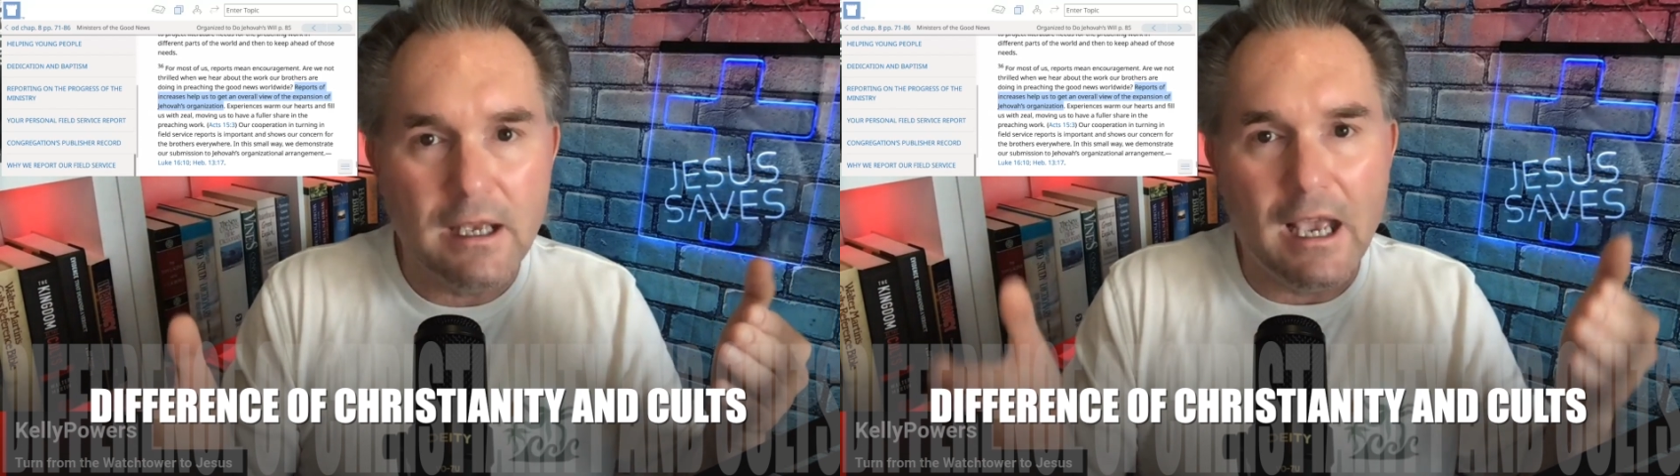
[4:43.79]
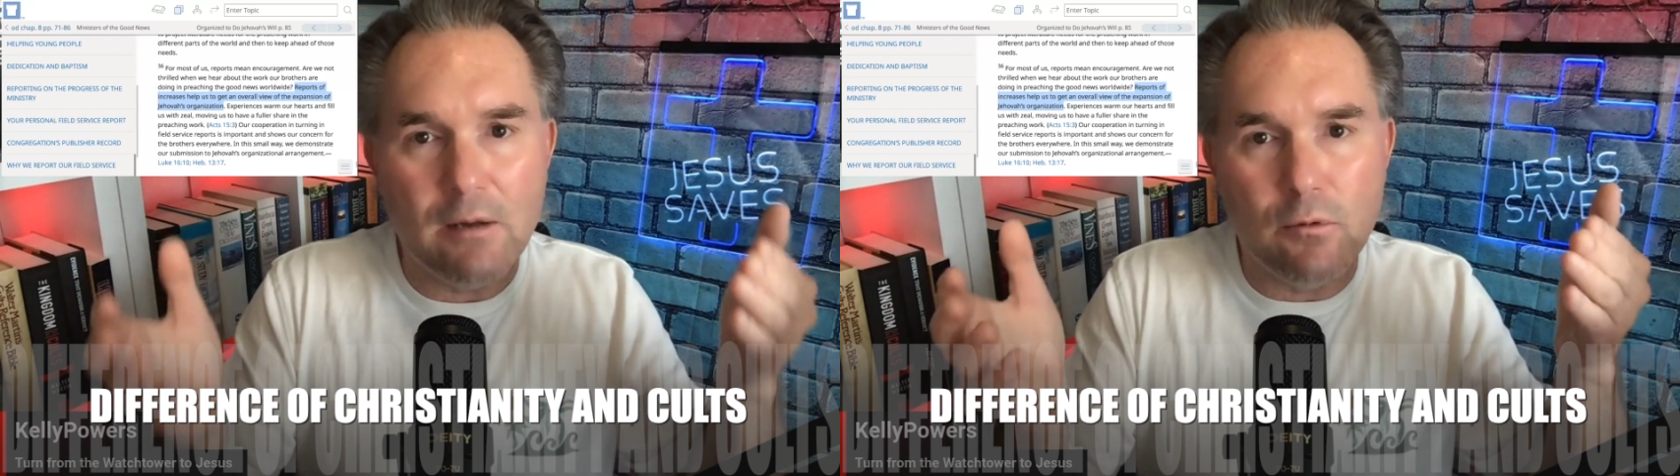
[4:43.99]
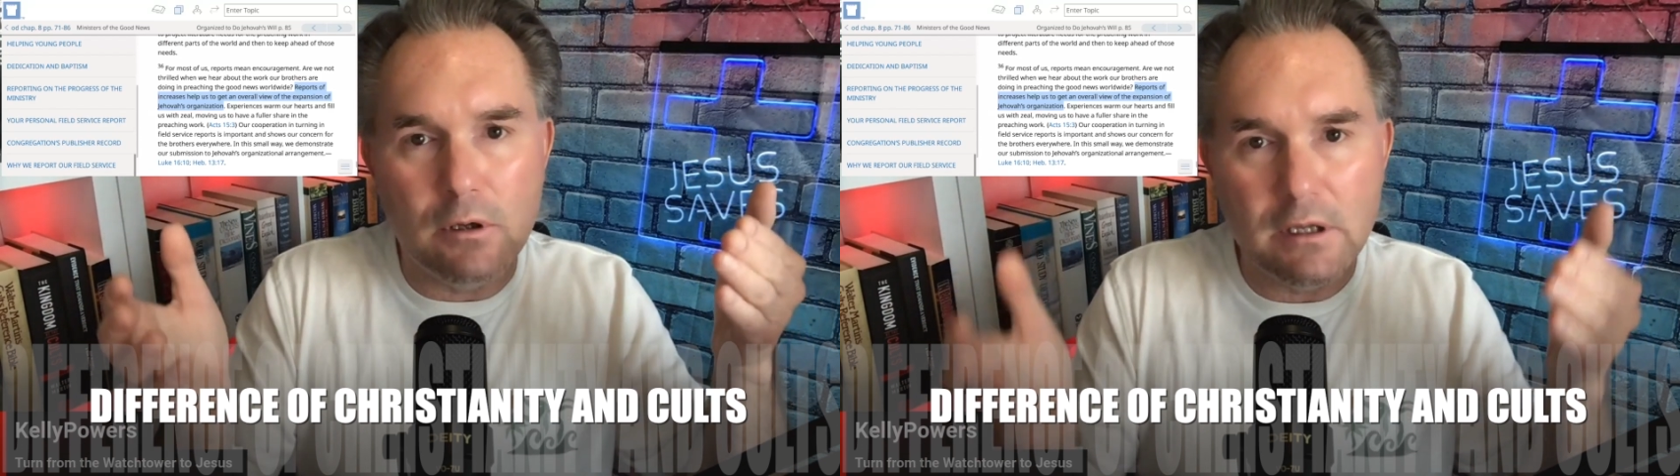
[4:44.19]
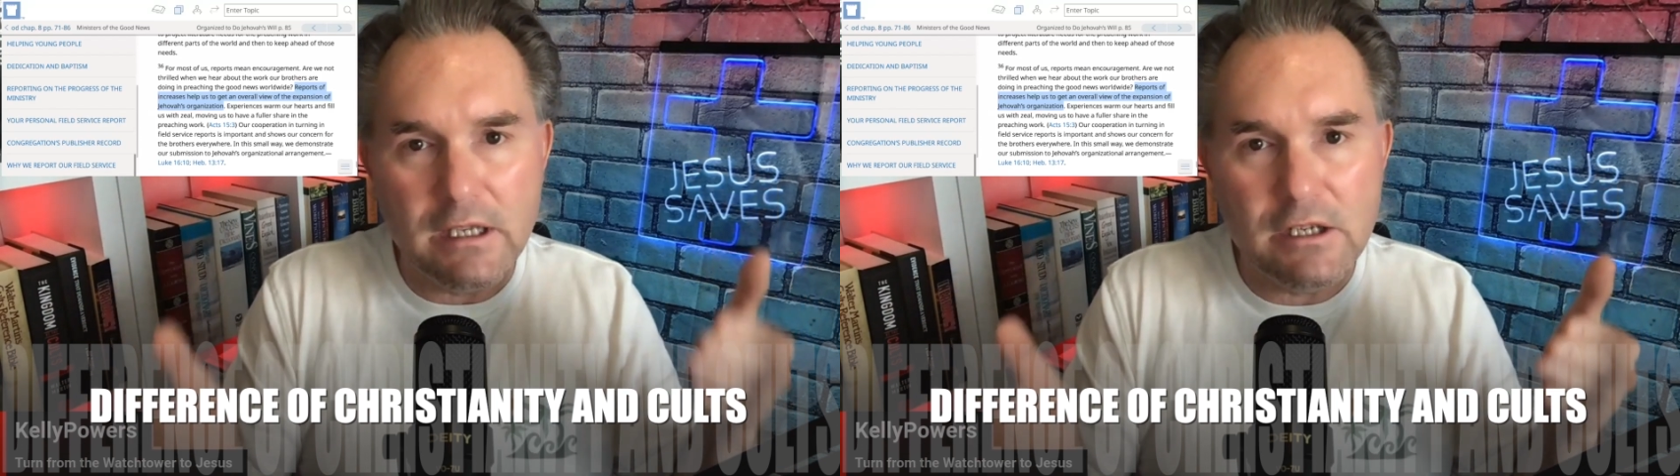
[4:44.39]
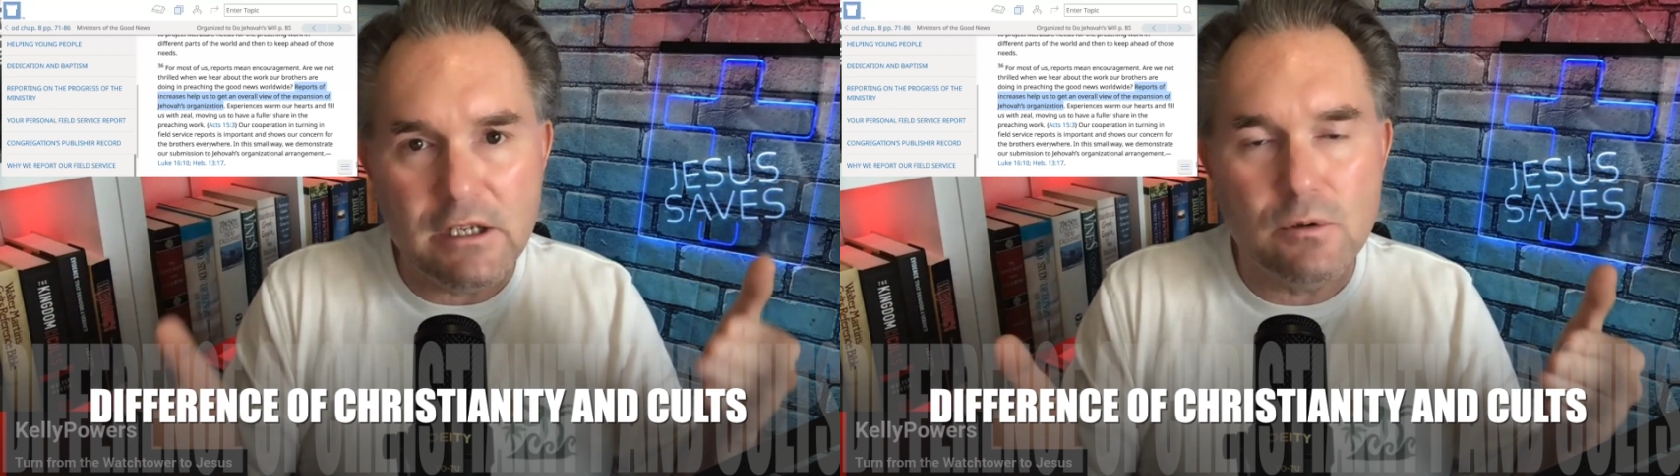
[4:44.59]
and will
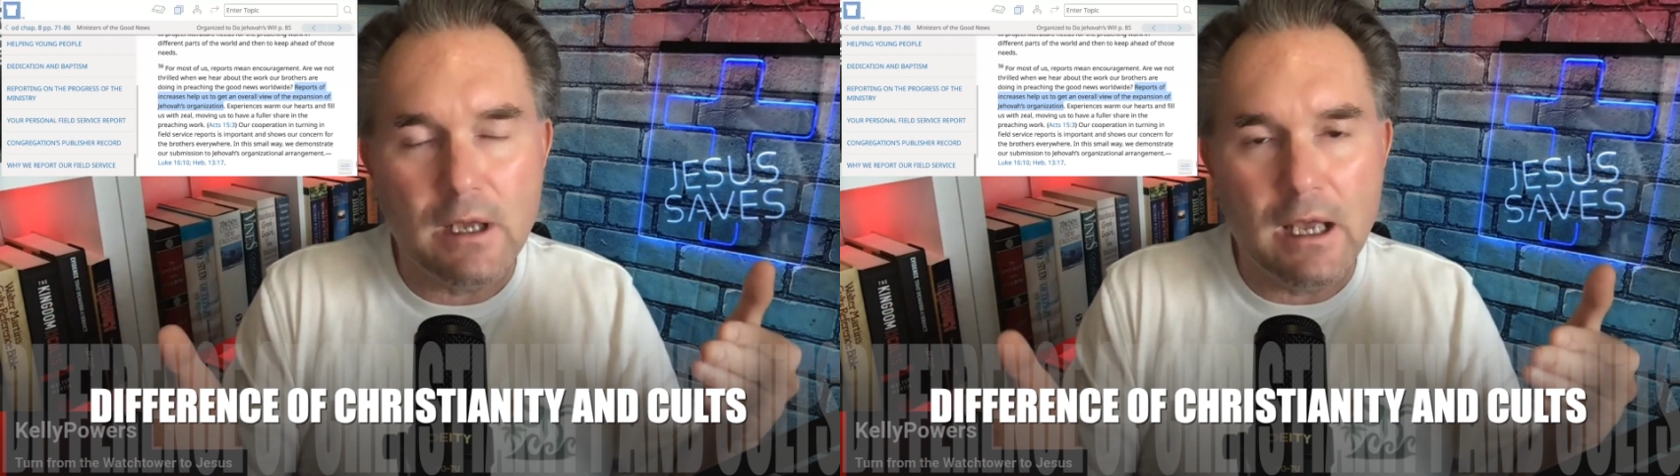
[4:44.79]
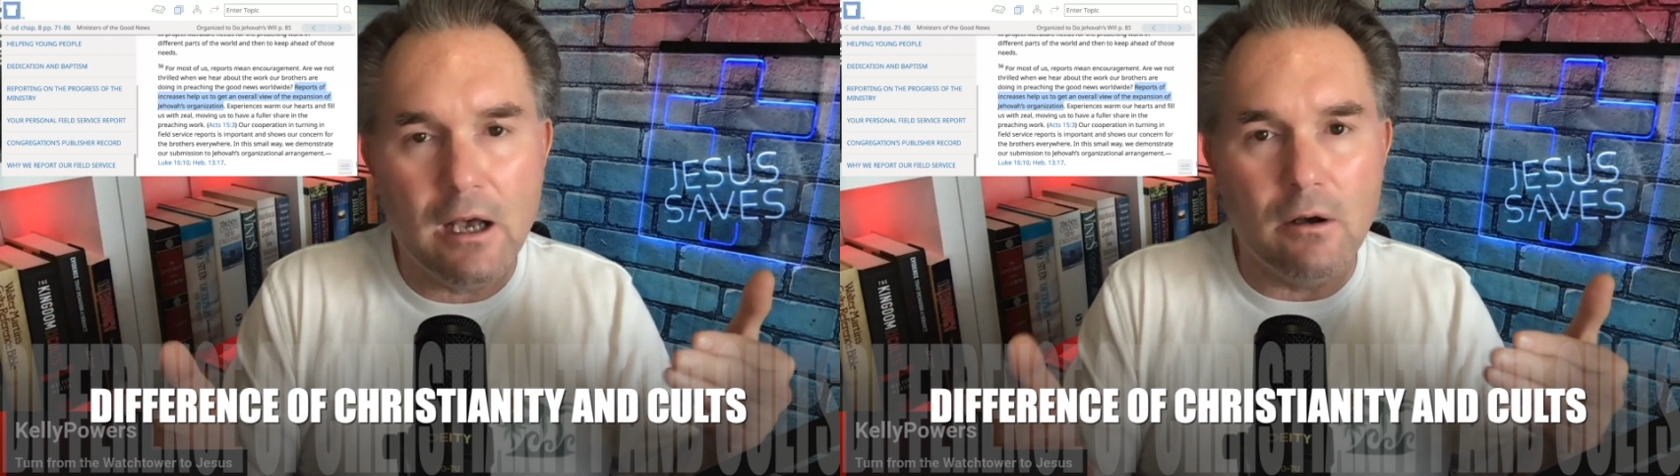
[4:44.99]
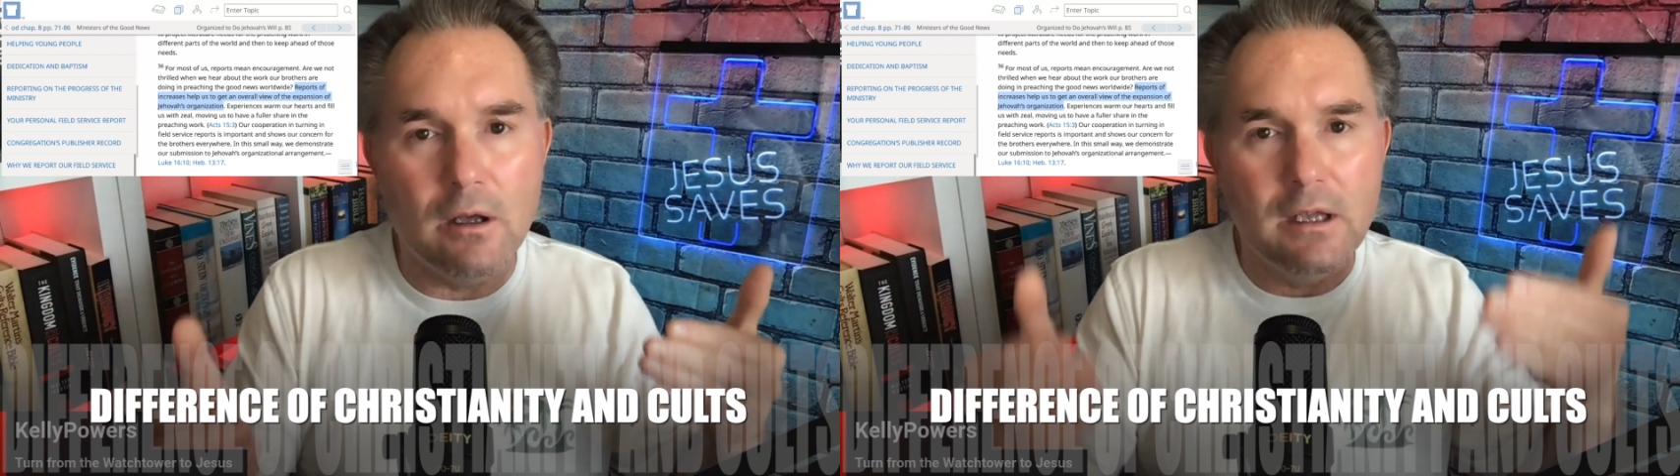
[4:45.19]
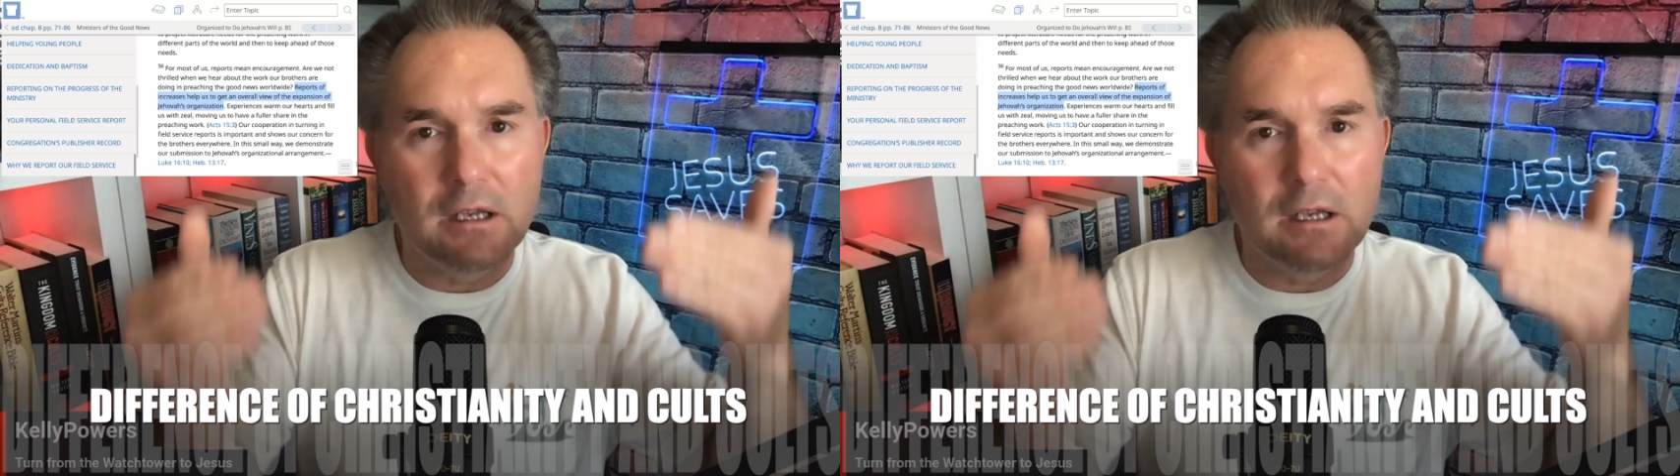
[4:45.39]
lead you to hell.